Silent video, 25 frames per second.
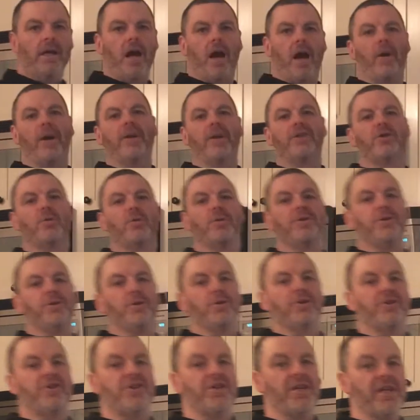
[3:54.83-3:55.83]
All right, so with
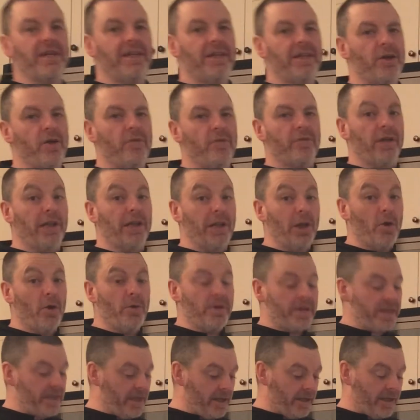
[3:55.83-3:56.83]
your skillet over low
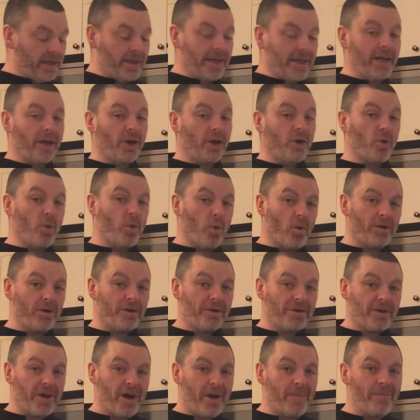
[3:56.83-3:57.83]
heat, get
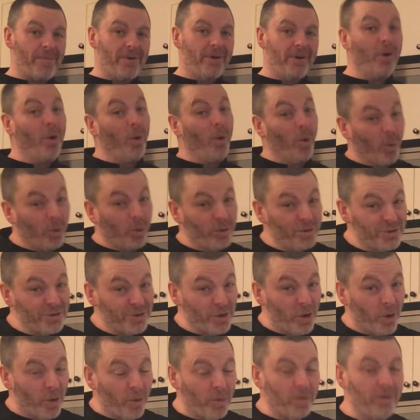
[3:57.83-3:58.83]
1/4 cup or
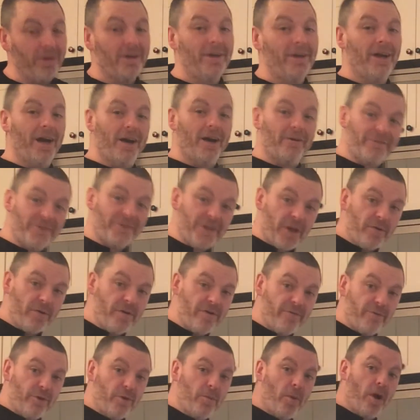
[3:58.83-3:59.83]
so of
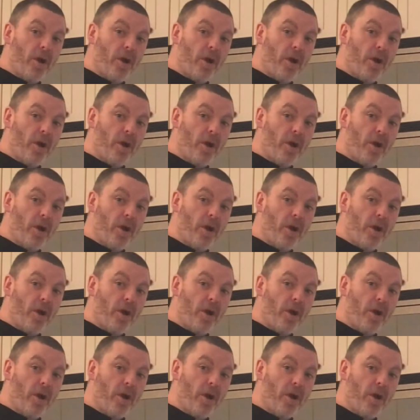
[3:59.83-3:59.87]
dairy-free